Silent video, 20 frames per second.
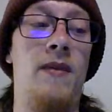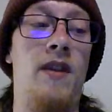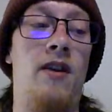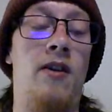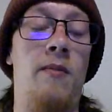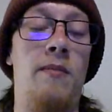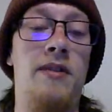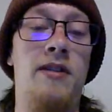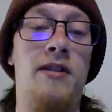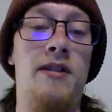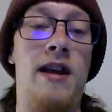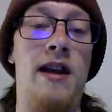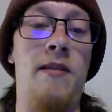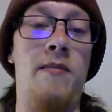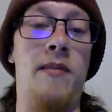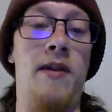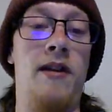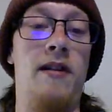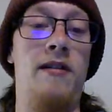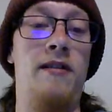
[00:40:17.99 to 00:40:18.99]
upset
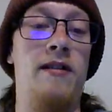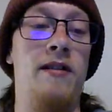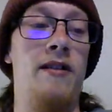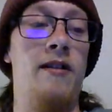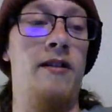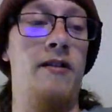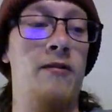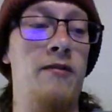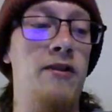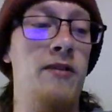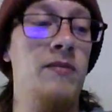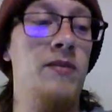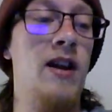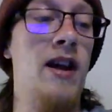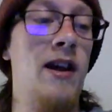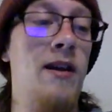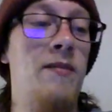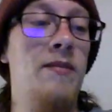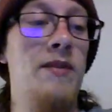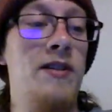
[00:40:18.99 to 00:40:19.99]
me.
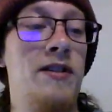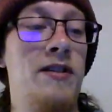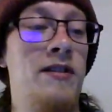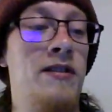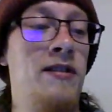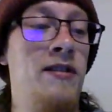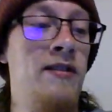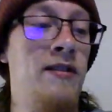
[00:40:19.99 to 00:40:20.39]
Sometimes